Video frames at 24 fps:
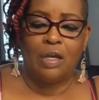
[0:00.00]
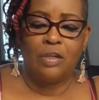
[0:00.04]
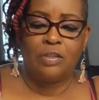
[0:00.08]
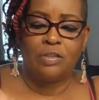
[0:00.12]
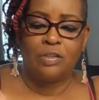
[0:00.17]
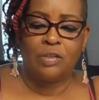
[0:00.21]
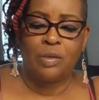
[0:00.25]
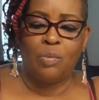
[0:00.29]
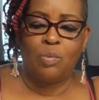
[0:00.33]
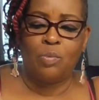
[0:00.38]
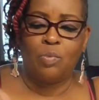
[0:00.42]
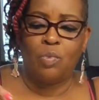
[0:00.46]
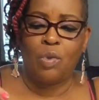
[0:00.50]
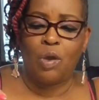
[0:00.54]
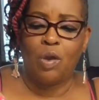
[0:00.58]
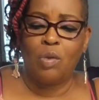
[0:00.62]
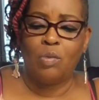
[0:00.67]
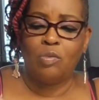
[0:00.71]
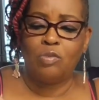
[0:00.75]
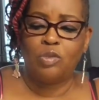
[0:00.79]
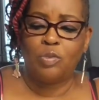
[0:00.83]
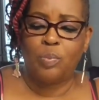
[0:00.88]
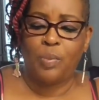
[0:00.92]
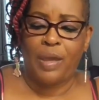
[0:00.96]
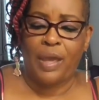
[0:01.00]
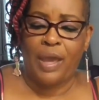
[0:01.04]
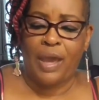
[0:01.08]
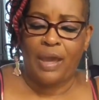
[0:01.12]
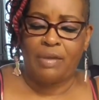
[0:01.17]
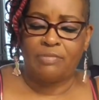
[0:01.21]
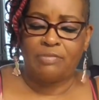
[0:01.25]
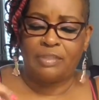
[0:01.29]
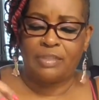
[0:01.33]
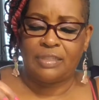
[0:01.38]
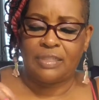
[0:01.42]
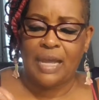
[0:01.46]
some rolls. We
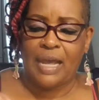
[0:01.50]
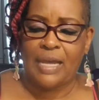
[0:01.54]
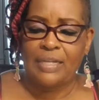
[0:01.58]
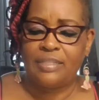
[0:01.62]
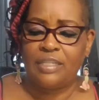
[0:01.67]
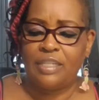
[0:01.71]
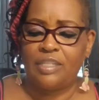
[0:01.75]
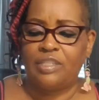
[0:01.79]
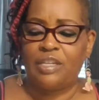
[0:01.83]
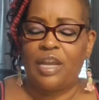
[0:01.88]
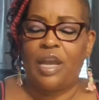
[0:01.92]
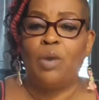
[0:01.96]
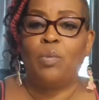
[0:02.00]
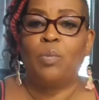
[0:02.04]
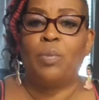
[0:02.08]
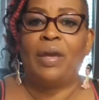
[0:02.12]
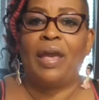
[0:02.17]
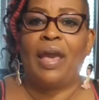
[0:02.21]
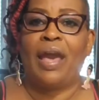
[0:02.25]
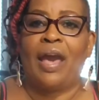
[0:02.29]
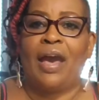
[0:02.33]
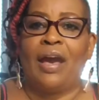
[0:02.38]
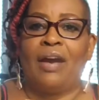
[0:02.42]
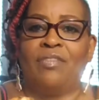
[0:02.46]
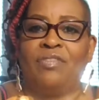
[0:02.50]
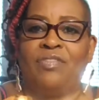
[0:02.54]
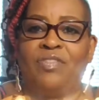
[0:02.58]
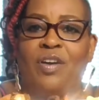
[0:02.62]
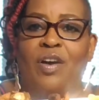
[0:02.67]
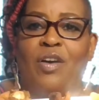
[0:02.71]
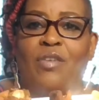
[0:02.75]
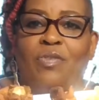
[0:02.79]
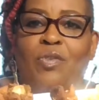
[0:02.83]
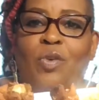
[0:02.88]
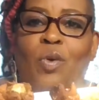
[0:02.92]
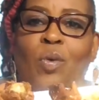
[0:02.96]
have sausage. And we have,
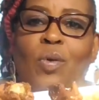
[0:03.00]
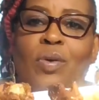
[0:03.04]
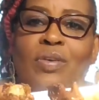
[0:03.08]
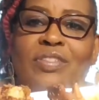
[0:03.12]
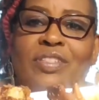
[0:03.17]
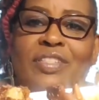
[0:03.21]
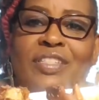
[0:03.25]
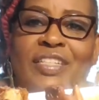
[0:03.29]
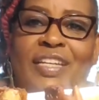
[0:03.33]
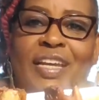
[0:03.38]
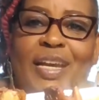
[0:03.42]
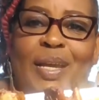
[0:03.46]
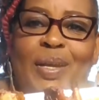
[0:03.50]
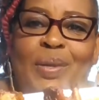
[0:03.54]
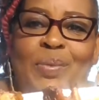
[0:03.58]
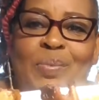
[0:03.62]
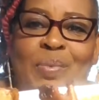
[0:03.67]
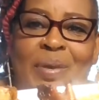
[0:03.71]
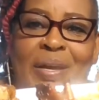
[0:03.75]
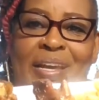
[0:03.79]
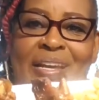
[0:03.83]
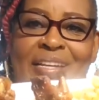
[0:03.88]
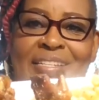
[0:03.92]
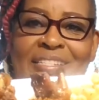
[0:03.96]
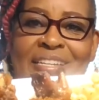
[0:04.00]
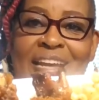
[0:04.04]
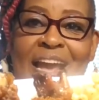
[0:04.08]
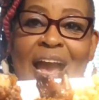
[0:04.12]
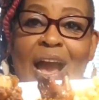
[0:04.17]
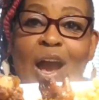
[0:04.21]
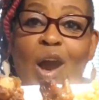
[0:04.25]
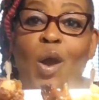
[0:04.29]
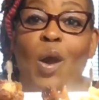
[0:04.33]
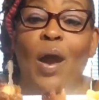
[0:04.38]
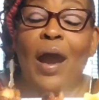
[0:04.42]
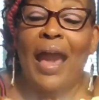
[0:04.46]
of course, chicken wings,
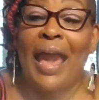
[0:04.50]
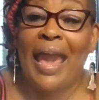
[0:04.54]
y'all.